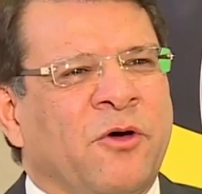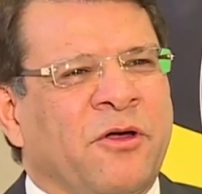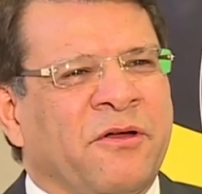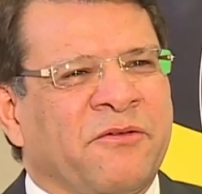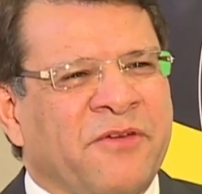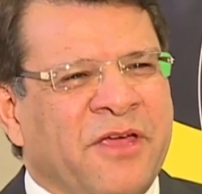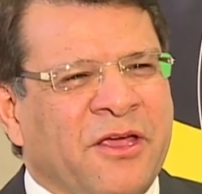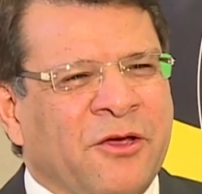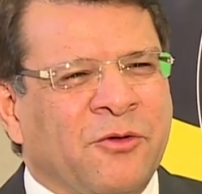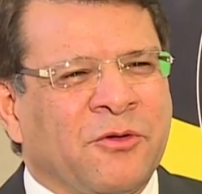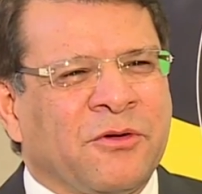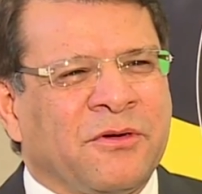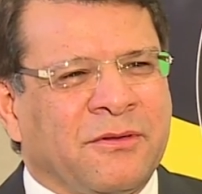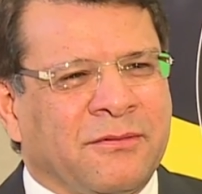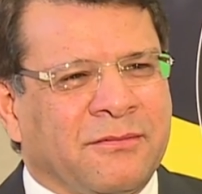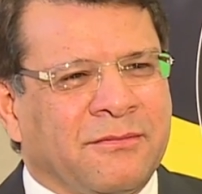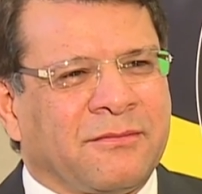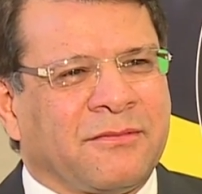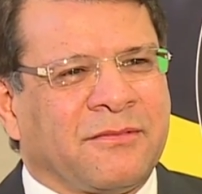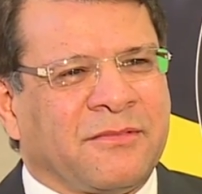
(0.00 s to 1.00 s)
got a very good
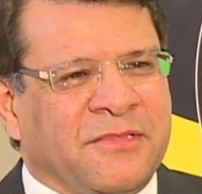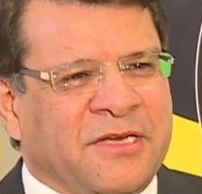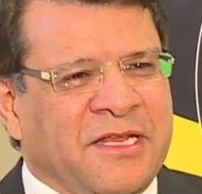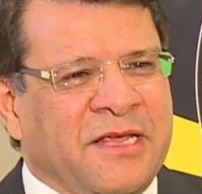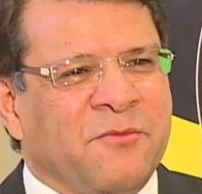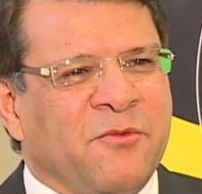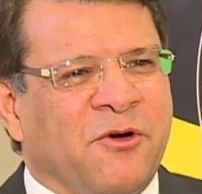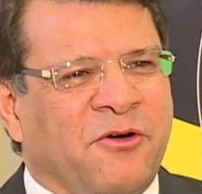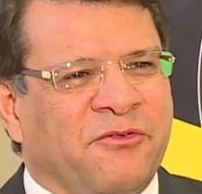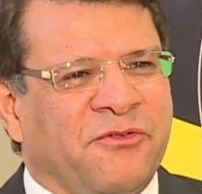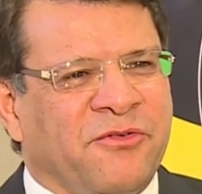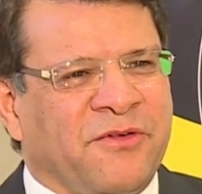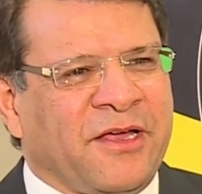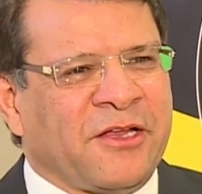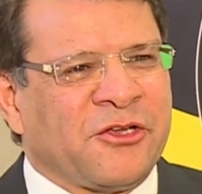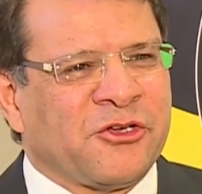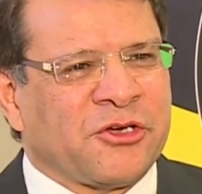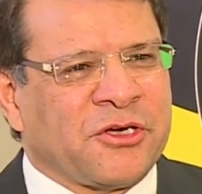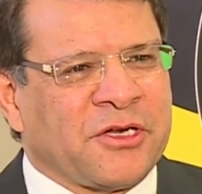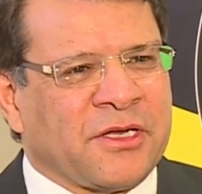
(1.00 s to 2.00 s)
team of
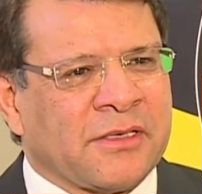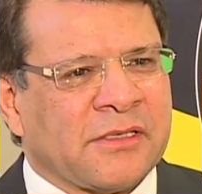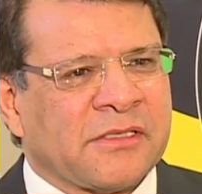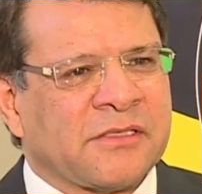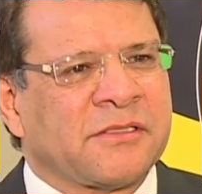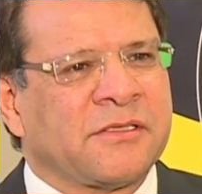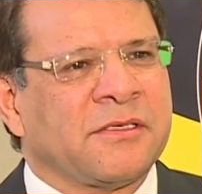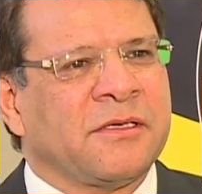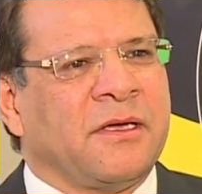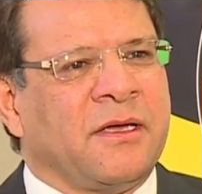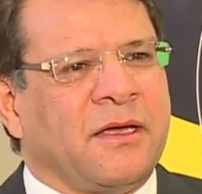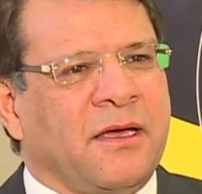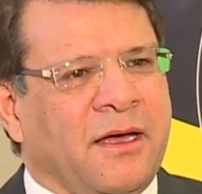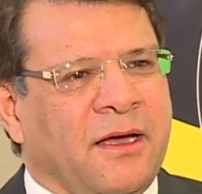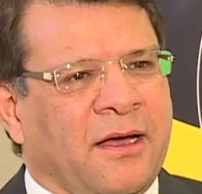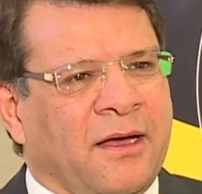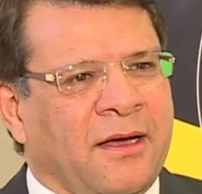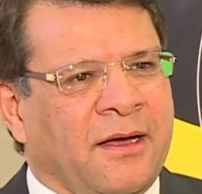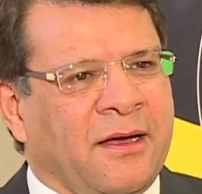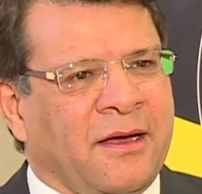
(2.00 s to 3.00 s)
engineers
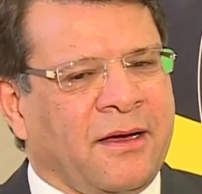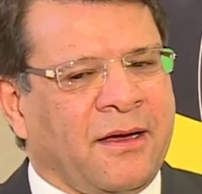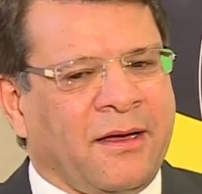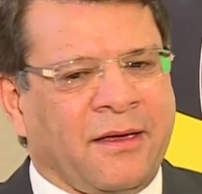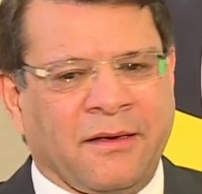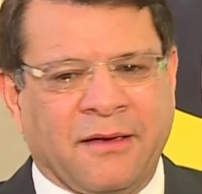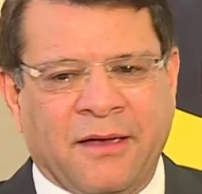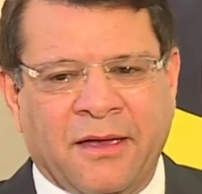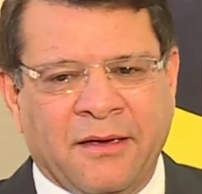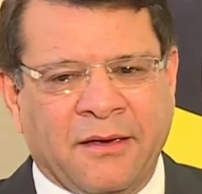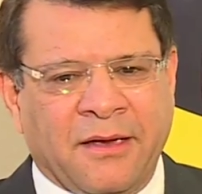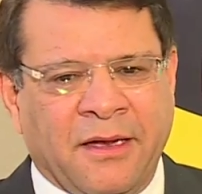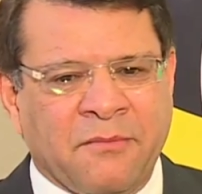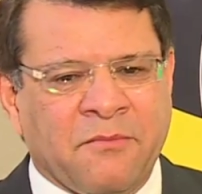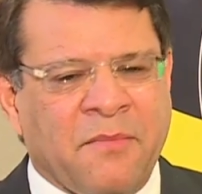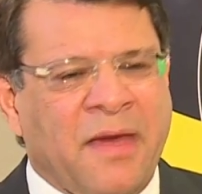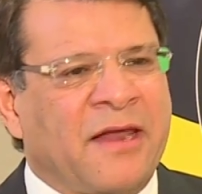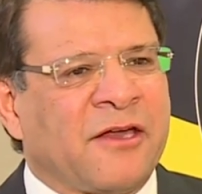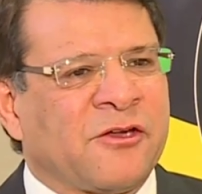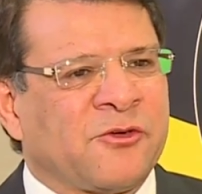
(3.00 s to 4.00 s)

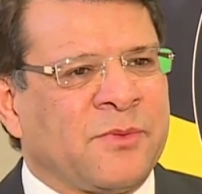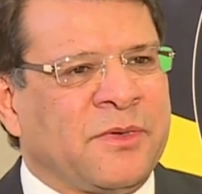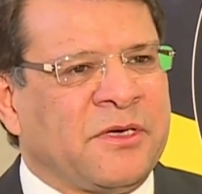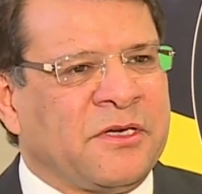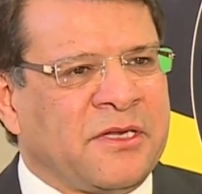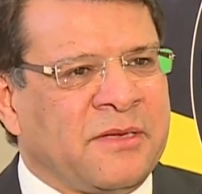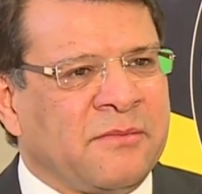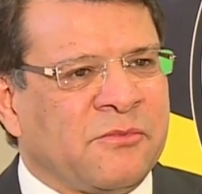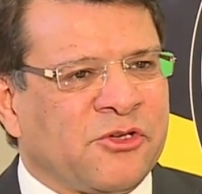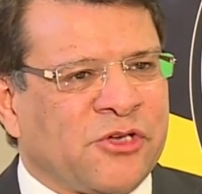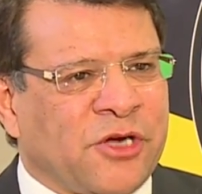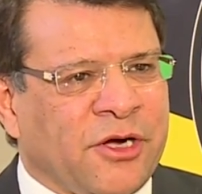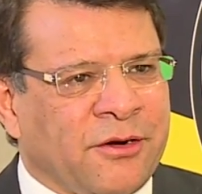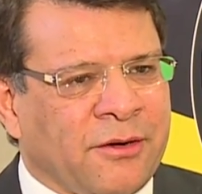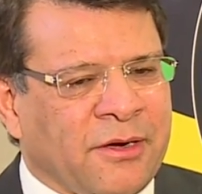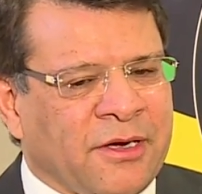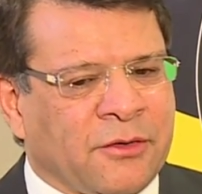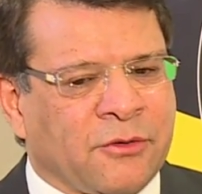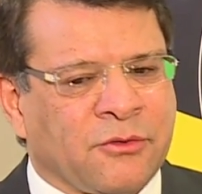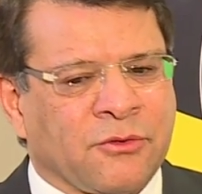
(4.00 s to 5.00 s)
and management team
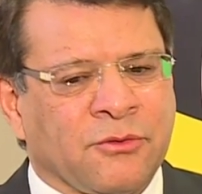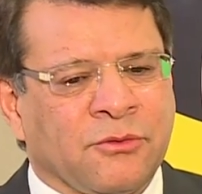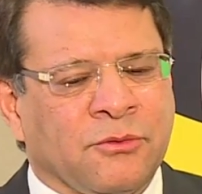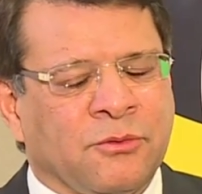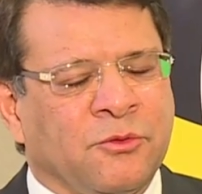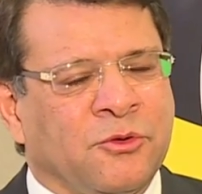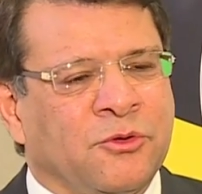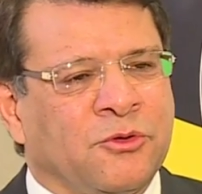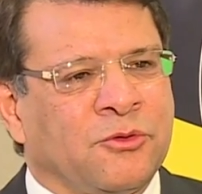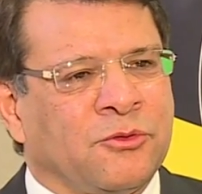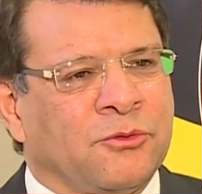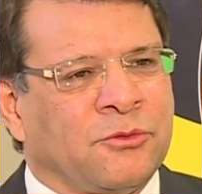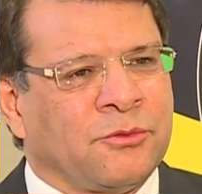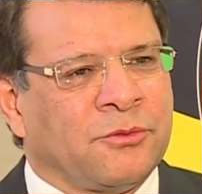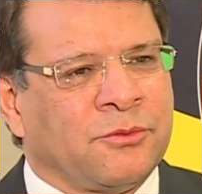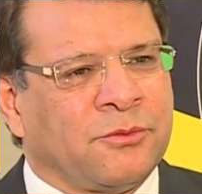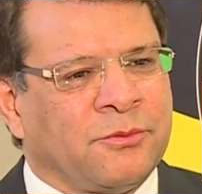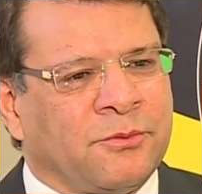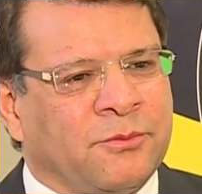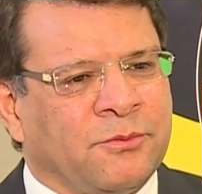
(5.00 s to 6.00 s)
generally
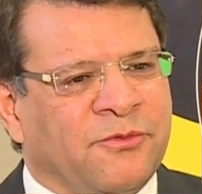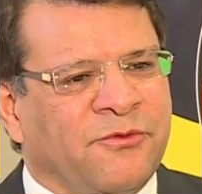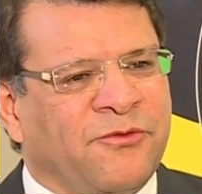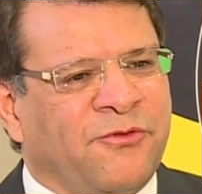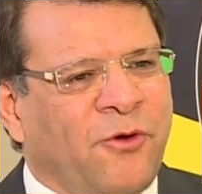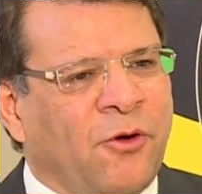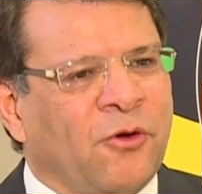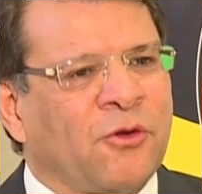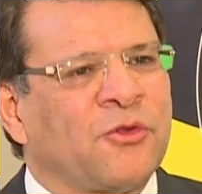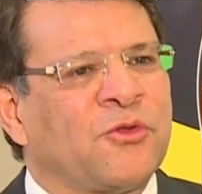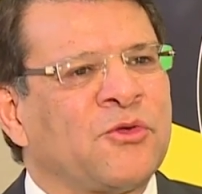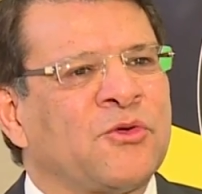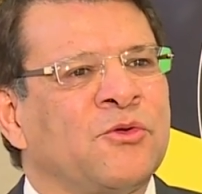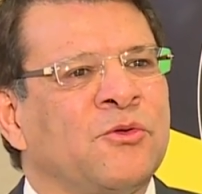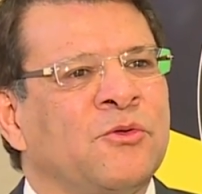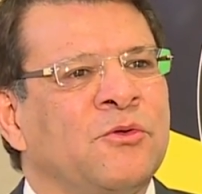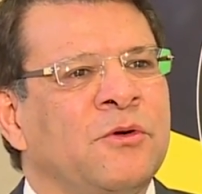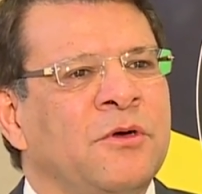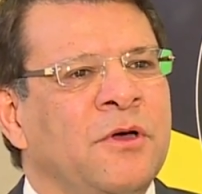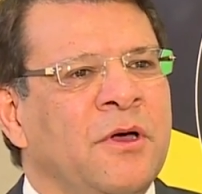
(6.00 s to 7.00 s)
to follow
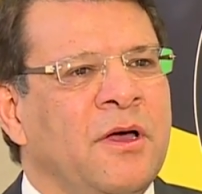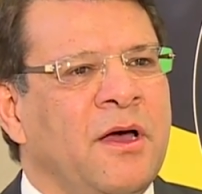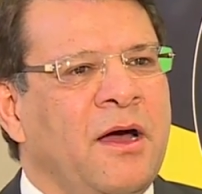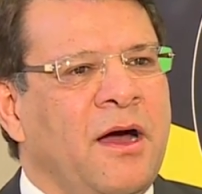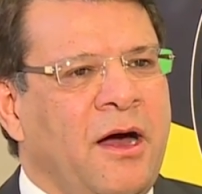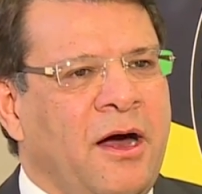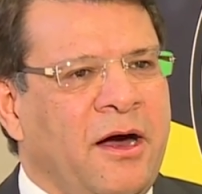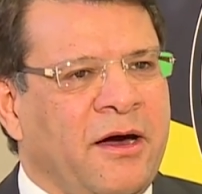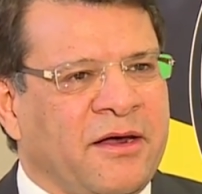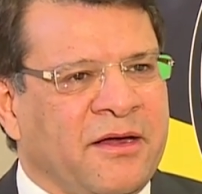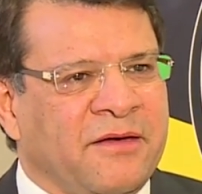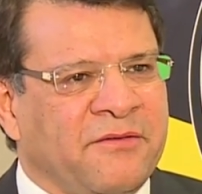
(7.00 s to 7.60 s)
through our